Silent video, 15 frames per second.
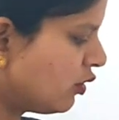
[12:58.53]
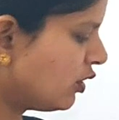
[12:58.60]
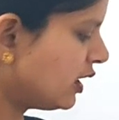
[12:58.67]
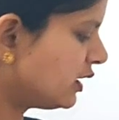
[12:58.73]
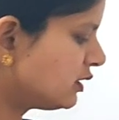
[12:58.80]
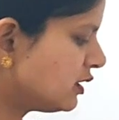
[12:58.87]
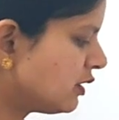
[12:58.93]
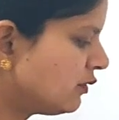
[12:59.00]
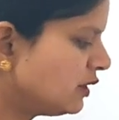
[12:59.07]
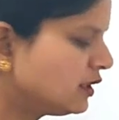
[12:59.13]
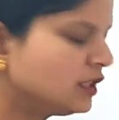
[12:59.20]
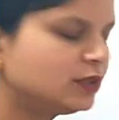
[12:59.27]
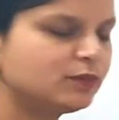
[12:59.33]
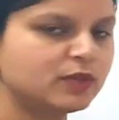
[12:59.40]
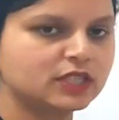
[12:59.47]
lawyer
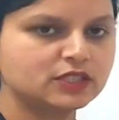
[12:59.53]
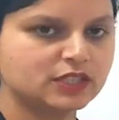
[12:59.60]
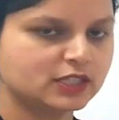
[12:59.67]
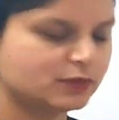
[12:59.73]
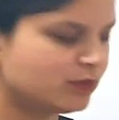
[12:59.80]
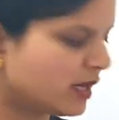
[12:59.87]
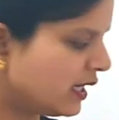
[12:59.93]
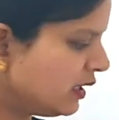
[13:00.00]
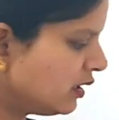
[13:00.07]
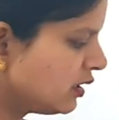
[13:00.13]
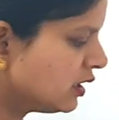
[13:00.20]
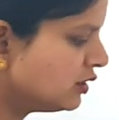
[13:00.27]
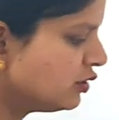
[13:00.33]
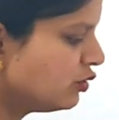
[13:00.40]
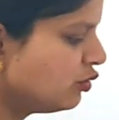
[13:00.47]
service is purchased by
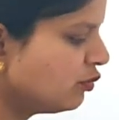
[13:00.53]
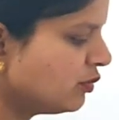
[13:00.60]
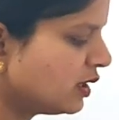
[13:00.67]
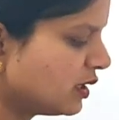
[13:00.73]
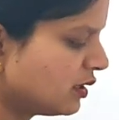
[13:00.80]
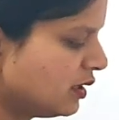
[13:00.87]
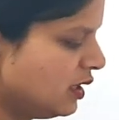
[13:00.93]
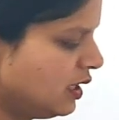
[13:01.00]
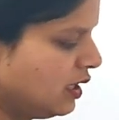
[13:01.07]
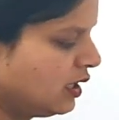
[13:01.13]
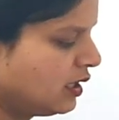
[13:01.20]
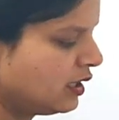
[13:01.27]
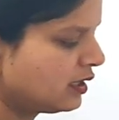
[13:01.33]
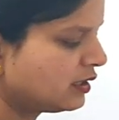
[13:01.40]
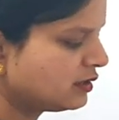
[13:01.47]
consumer.
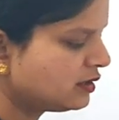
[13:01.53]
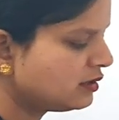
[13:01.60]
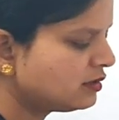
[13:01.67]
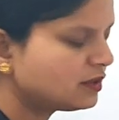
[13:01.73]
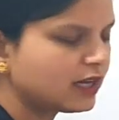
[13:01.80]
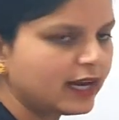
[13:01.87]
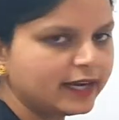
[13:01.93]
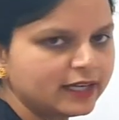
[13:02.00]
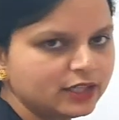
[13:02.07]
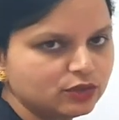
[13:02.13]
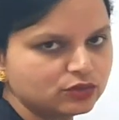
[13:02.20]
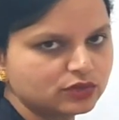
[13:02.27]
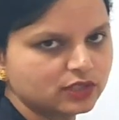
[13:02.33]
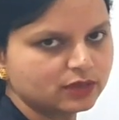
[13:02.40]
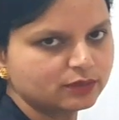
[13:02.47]
It is its end
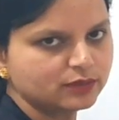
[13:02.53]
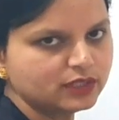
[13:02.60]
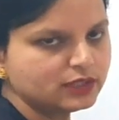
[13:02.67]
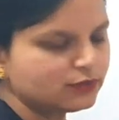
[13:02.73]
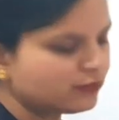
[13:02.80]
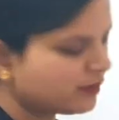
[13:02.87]
user, means